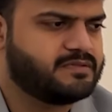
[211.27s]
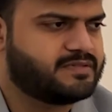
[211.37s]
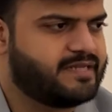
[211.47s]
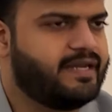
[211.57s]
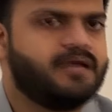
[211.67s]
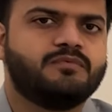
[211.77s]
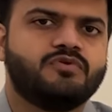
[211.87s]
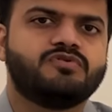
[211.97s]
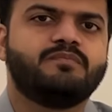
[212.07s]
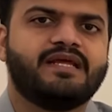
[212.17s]
setting up
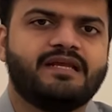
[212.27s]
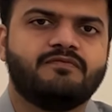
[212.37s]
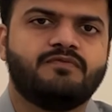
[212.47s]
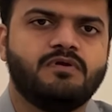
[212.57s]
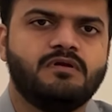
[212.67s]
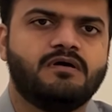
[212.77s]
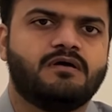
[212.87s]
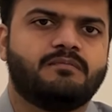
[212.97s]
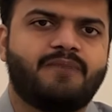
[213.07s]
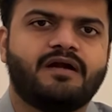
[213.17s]
those
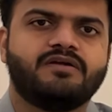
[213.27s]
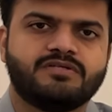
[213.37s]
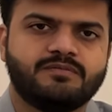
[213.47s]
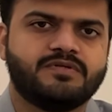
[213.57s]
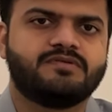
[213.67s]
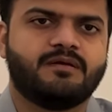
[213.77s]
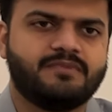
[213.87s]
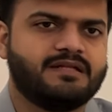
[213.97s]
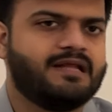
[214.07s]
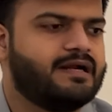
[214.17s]
meaningful partnerships is
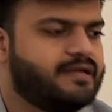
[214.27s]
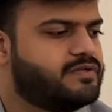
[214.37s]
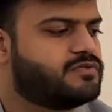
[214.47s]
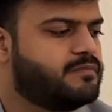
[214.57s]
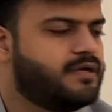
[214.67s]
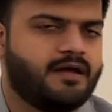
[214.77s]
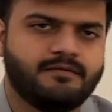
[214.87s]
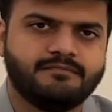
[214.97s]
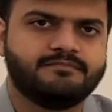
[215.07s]
something that needs to be done.